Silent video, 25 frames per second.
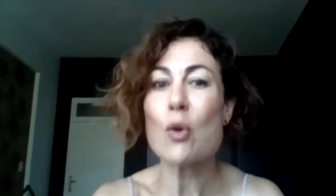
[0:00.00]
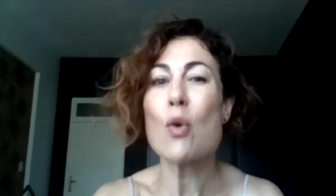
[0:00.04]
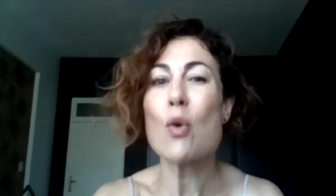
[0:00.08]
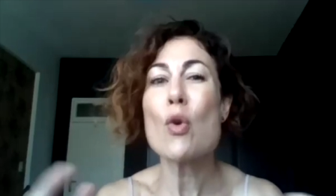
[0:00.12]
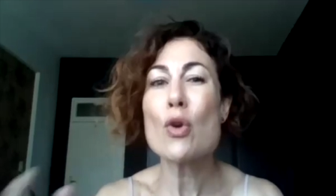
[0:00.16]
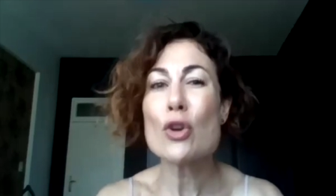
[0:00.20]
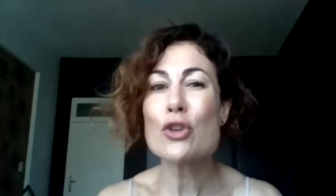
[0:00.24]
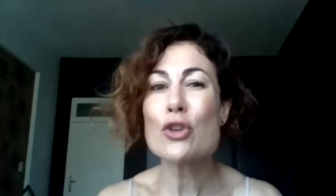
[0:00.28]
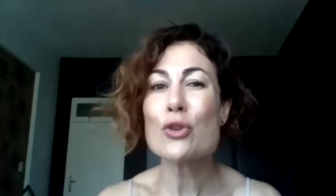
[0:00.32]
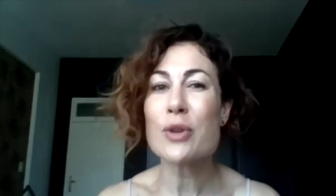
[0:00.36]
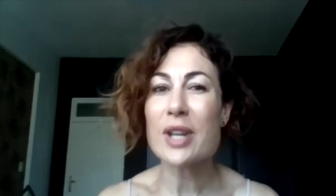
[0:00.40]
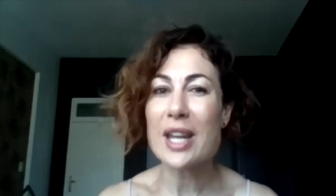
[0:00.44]

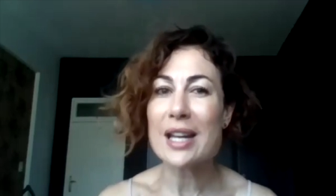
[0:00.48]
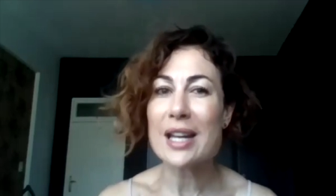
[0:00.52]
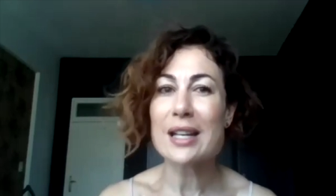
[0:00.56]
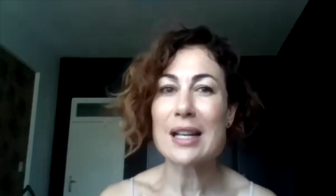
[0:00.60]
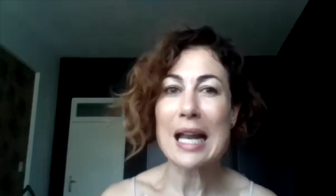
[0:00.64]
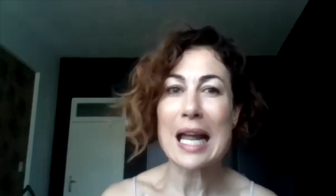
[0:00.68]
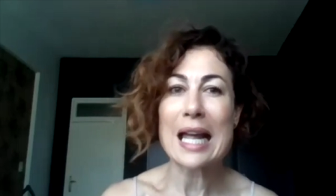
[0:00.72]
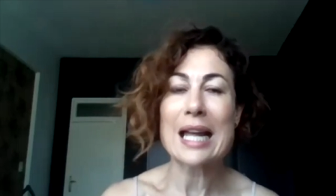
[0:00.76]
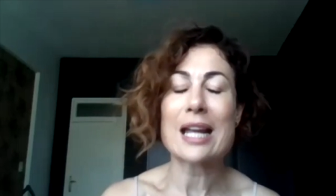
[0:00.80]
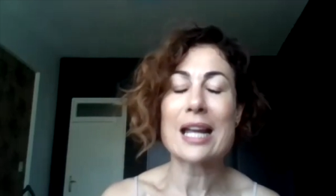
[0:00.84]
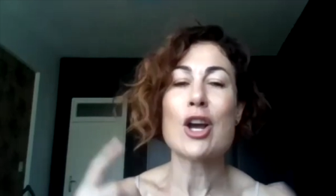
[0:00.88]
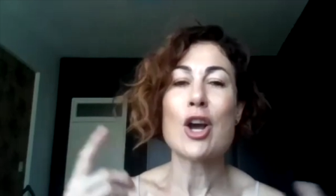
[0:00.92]
Or you get
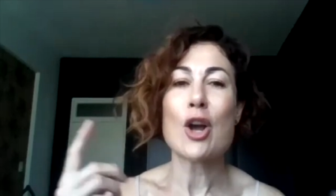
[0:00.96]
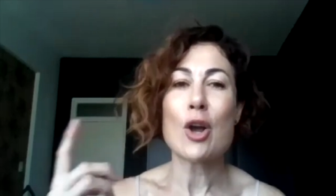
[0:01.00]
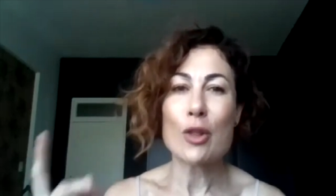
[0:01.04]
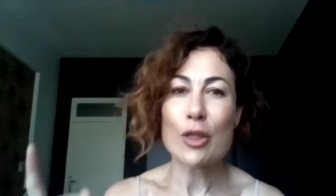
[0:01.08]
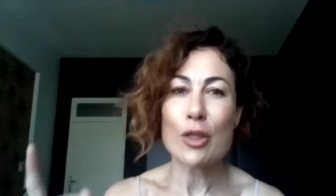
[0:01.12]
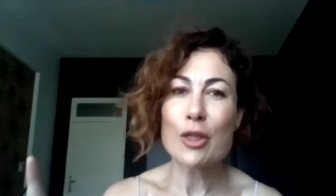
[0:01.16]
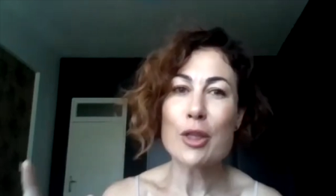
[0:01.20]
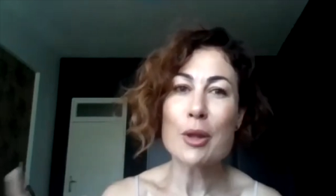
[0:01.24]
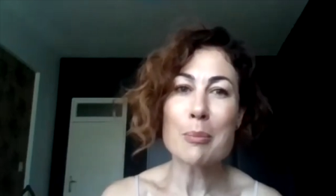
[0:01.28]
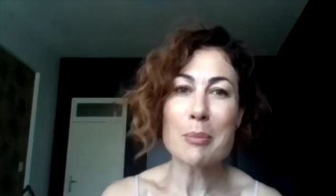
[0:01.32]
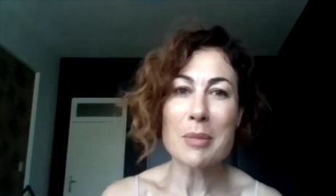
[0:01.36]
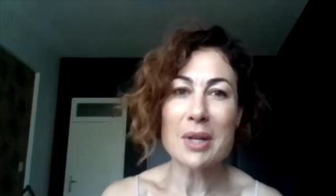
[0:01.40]
like
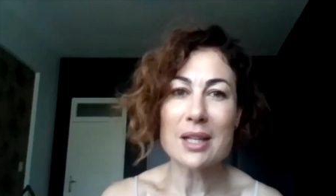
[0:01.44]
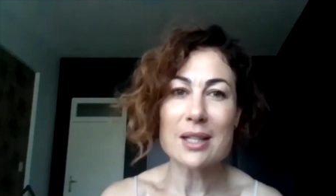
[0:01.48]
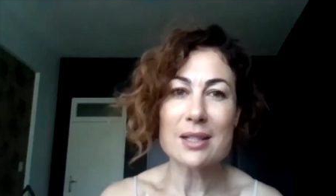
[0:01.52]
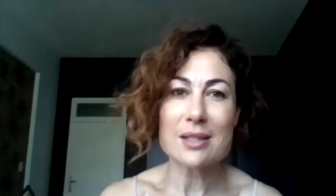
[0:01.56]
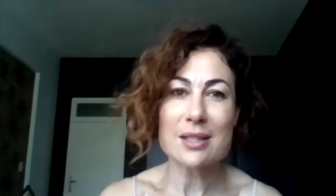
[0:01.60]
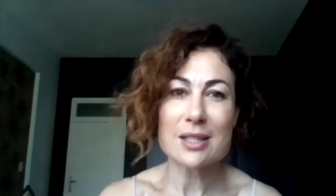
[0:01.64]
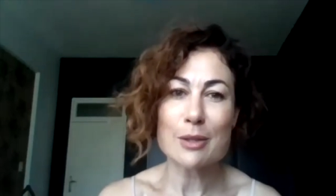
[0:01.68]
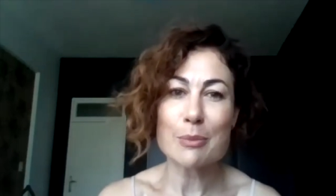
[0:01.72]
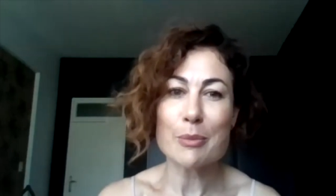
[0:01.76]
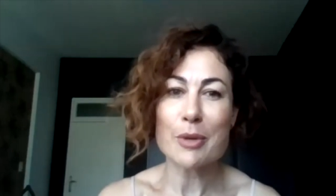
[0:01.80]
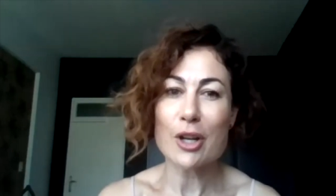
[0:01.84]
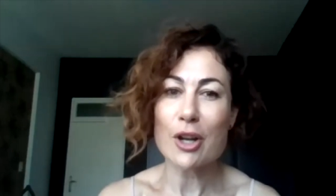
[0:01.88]
the
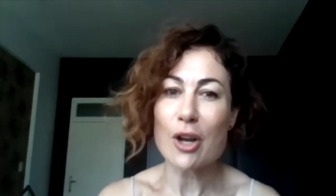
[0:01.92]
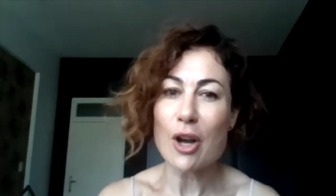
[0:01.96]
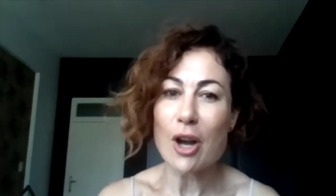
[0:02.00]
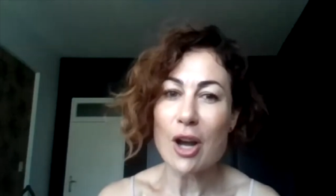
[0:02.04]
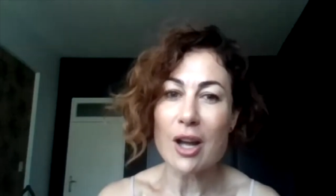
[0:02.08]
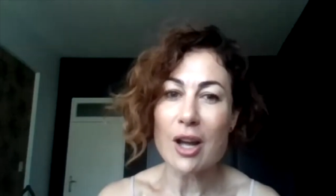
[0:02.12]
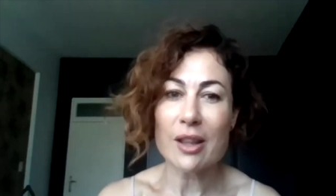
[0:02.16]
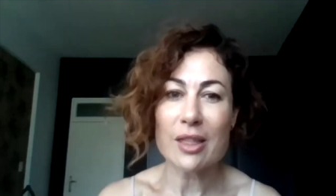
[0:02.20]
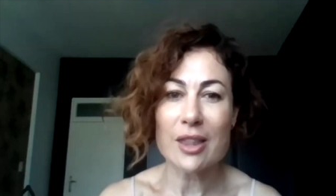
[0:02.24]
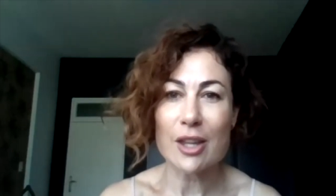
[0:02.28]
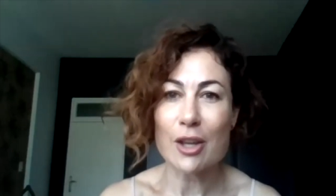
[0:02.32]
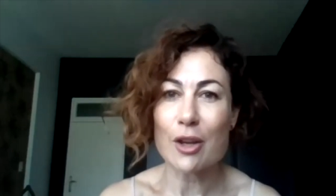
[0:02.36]
Melissa
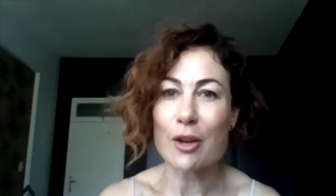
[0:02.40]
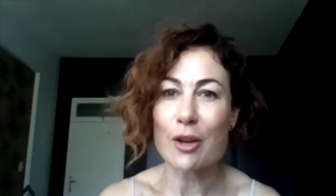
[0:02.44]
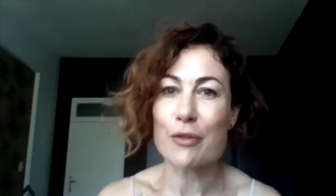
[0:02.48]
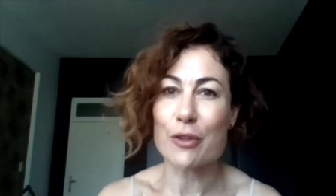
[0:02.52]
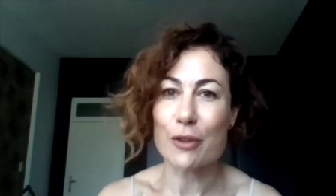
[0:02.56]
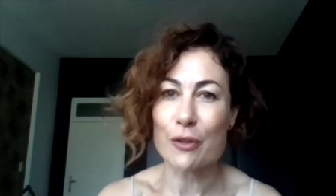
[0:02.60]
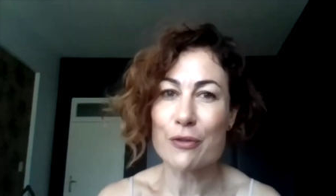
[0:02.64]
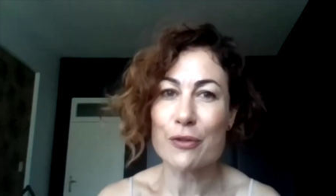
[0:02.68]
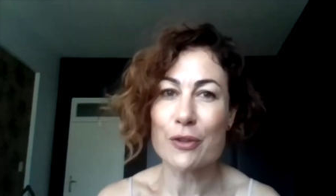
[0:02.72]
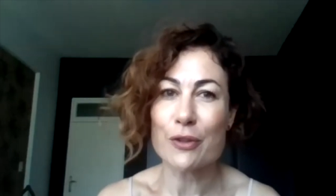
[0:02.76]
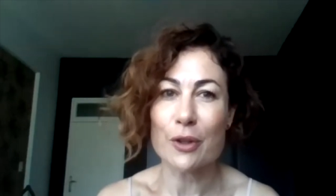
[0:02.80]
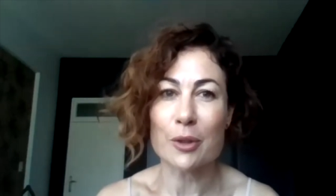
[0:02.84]
McCarthy of
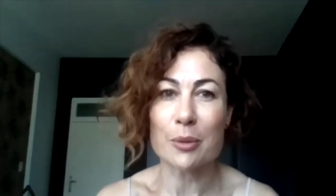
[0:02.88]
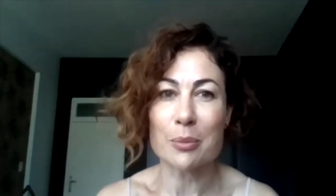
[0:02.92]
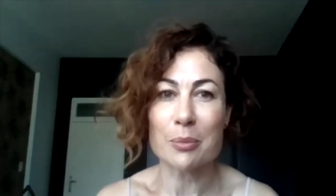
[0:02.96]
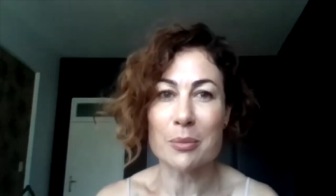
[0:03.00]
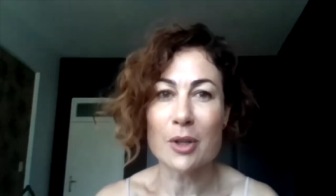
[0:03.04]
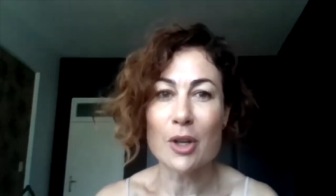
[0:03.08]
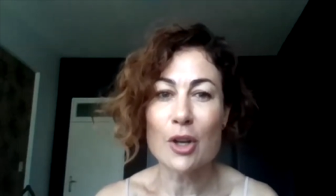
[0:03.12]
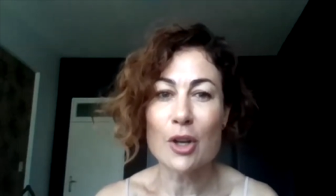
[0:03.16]
the film,